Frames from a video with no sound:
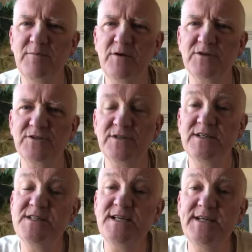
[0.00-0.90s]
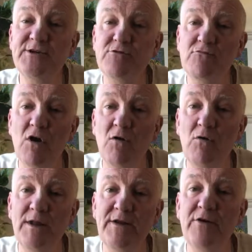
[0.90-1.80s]
person and senior
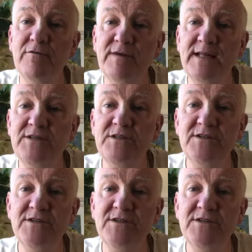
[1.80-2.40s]
role in her village